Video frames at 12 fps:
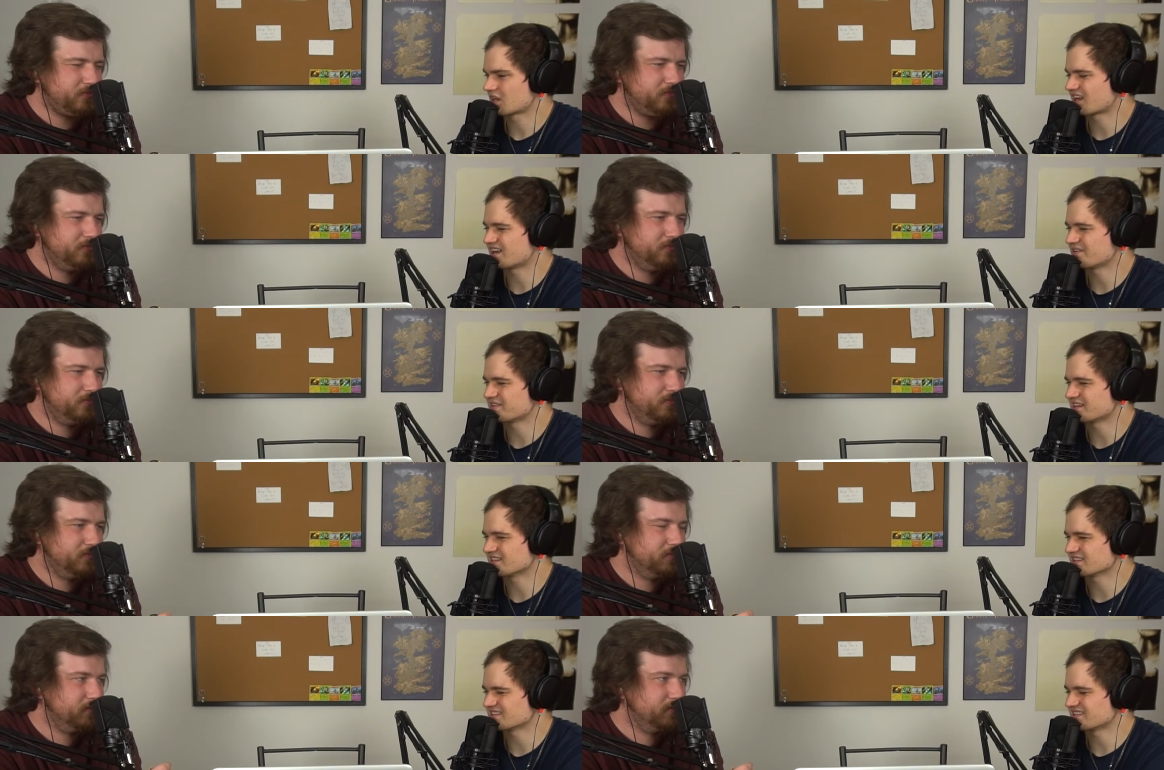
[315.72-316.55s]
Speaker 1: ah, I was
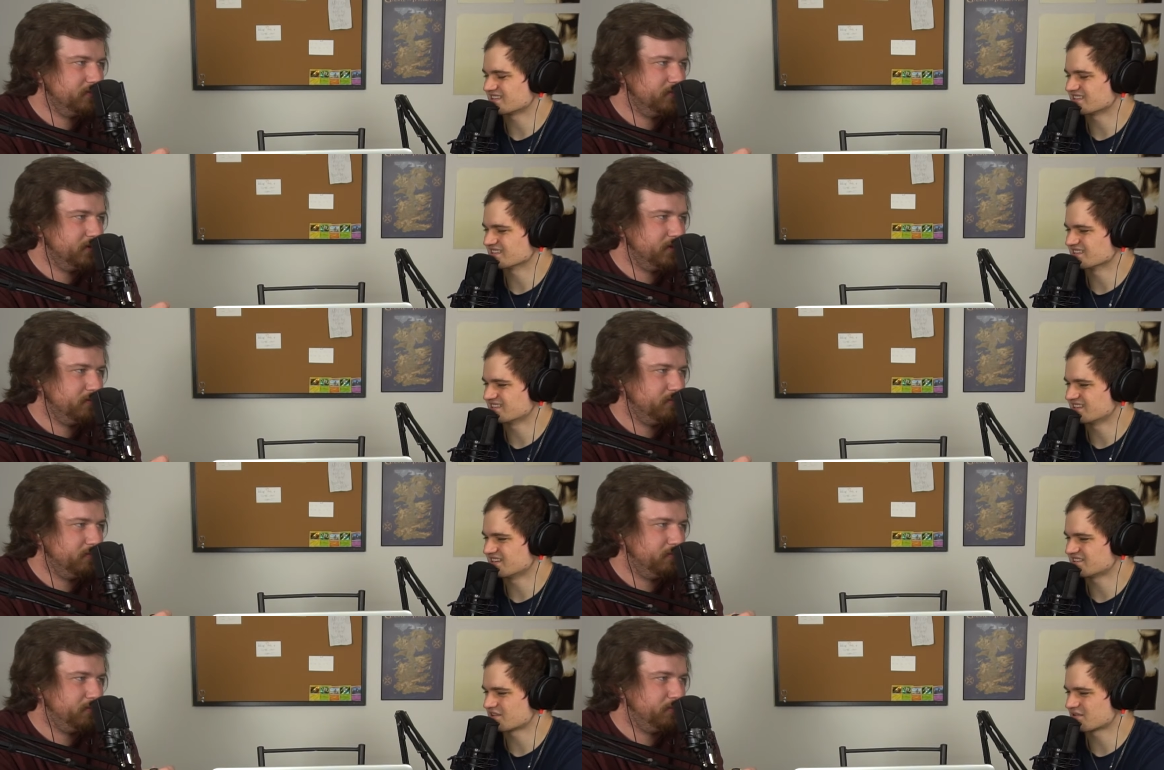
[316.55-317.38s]
like,
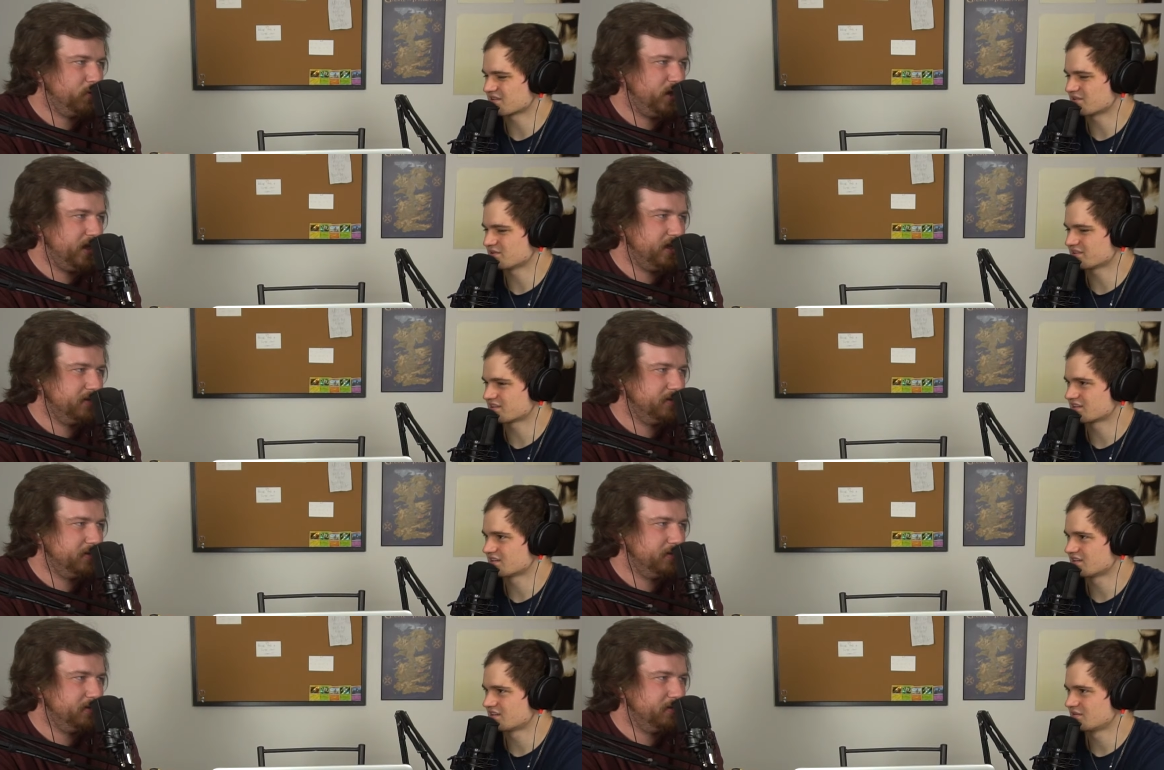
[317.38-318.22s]
it's either
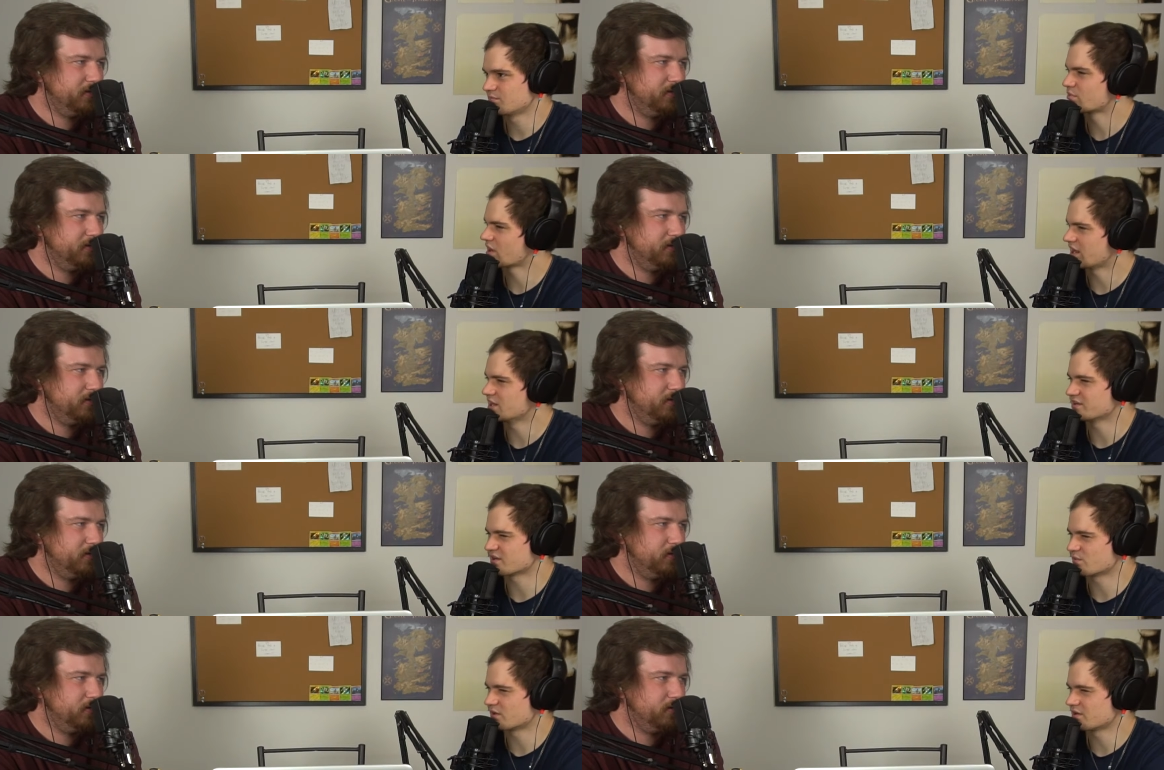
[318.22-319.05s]
Bryant. like, Bryant. It was
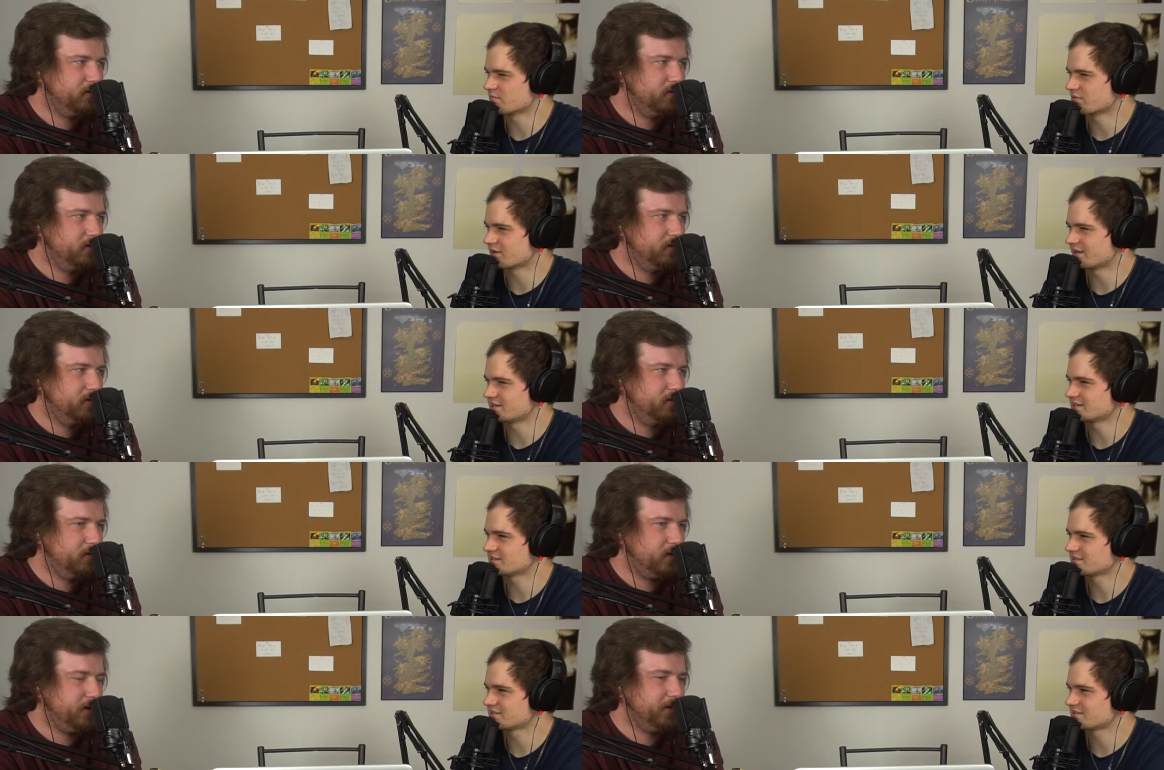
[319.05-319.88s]
like William Bryant.
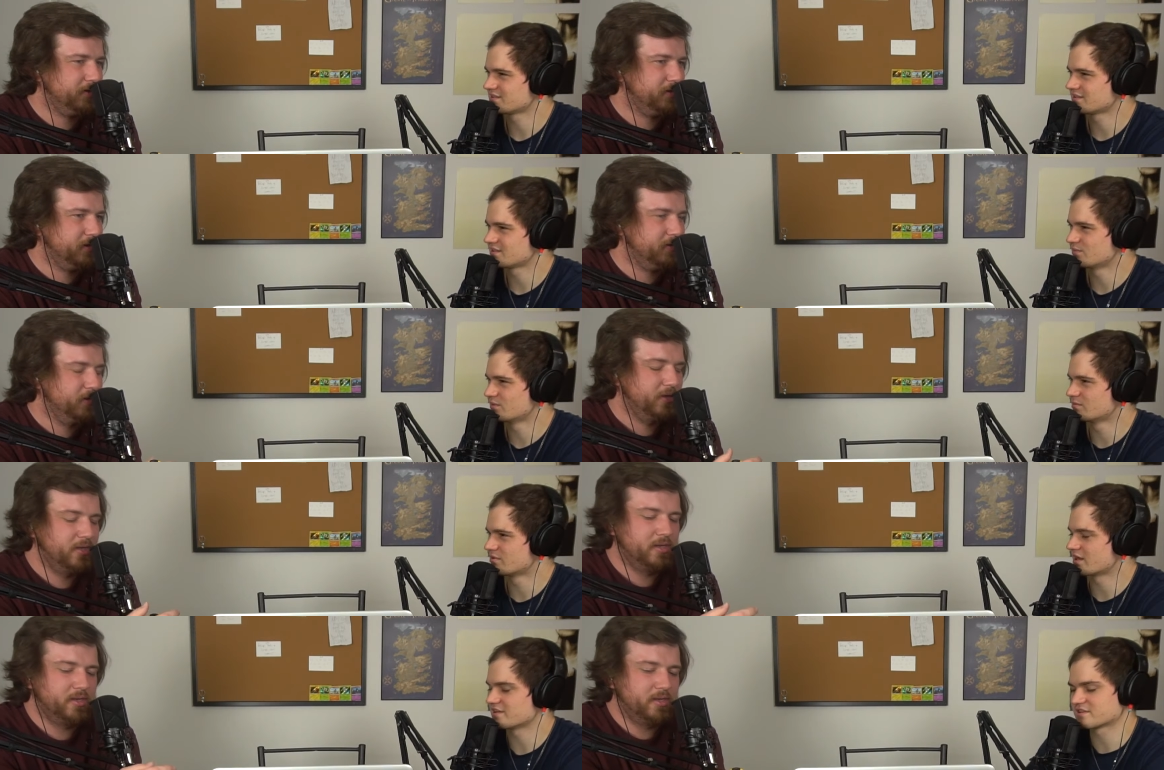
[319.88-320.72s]
I think so. Will
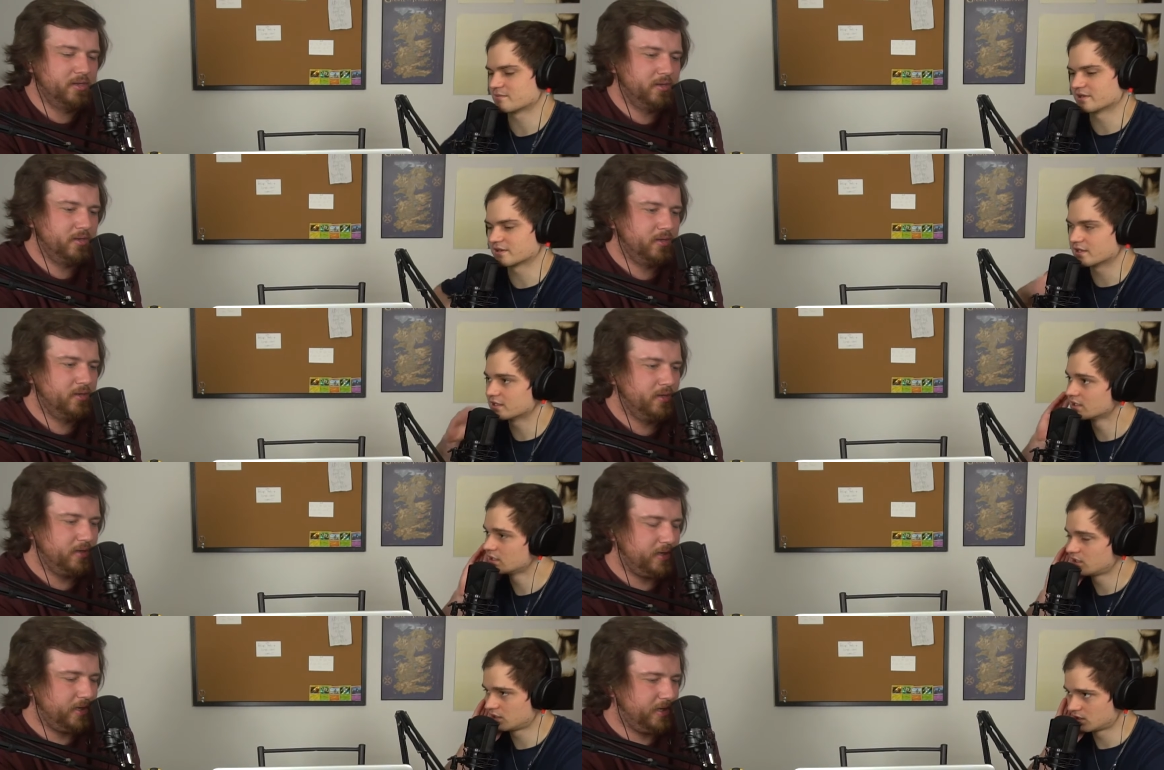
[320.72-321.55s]
Bryant, something like that.
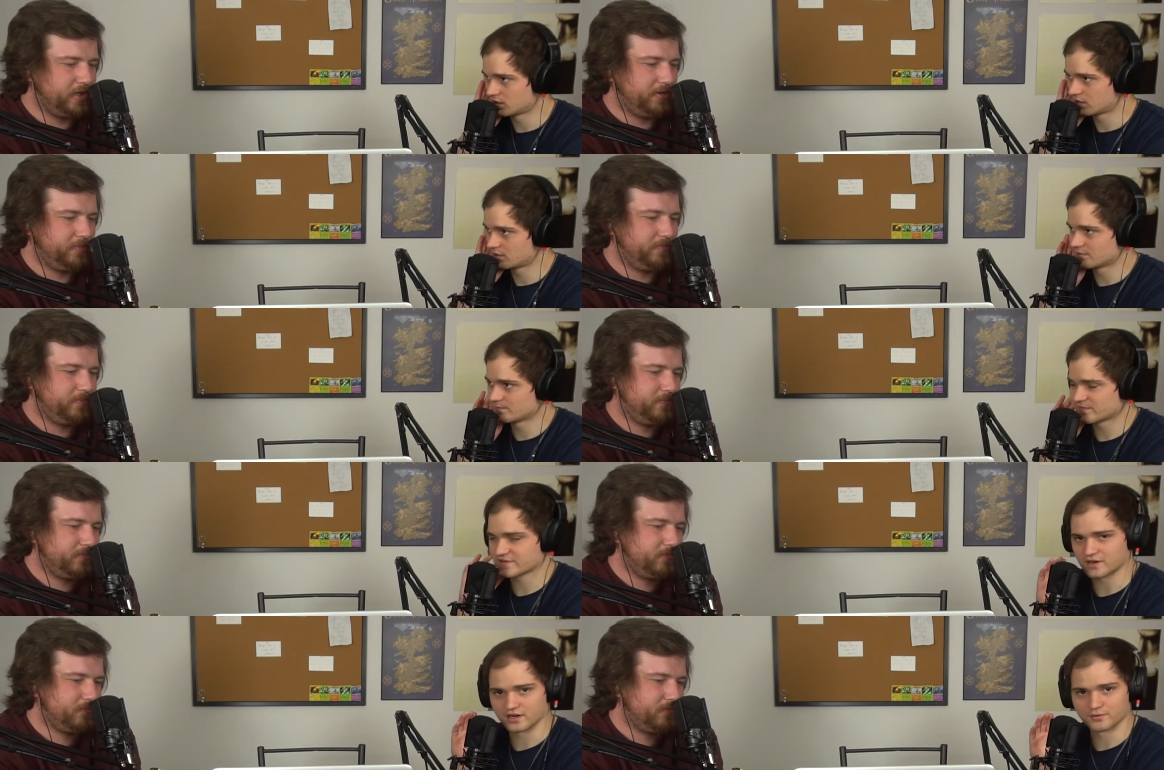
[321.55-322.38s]
Um,
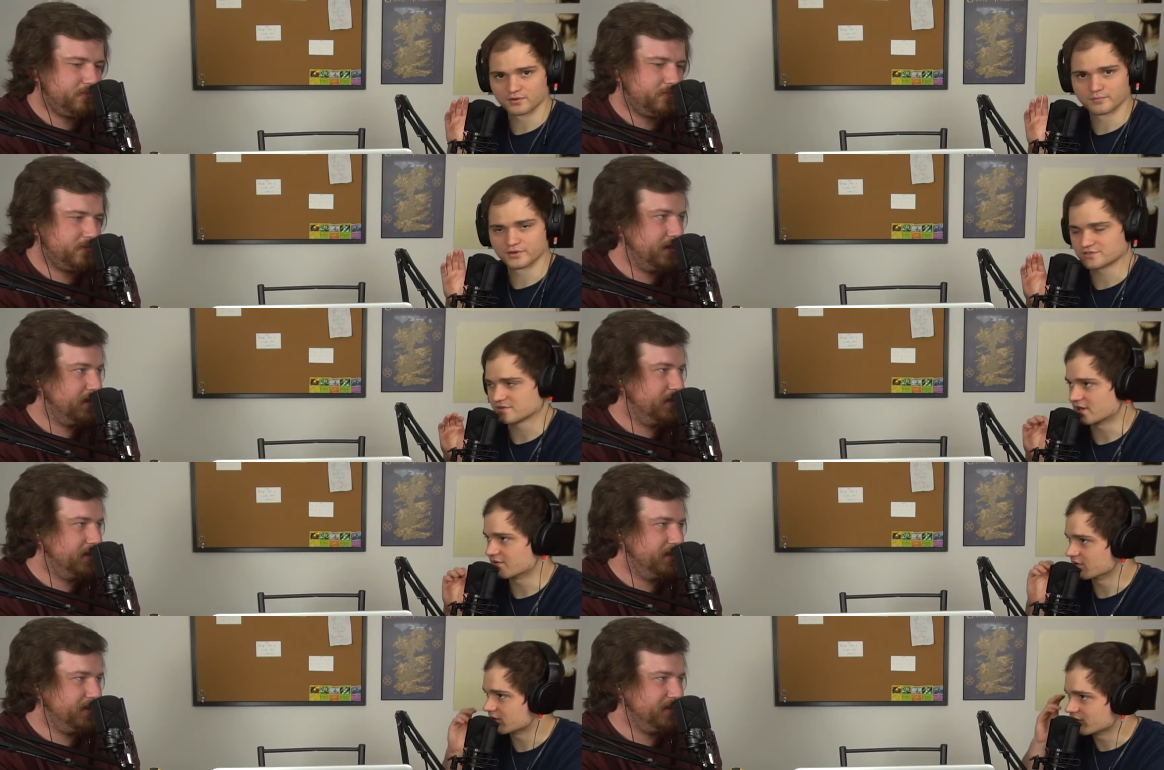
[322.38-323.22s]
Sorry, we're butchering
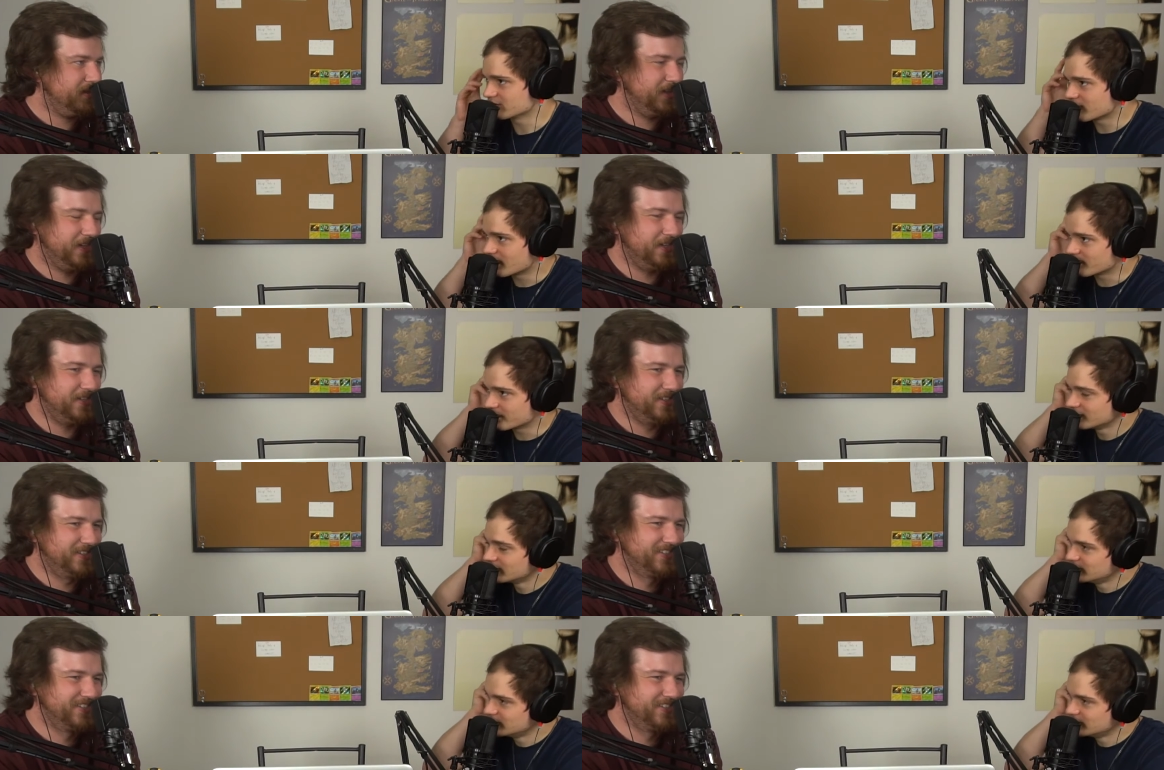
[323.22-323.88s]
everything yeah. probably.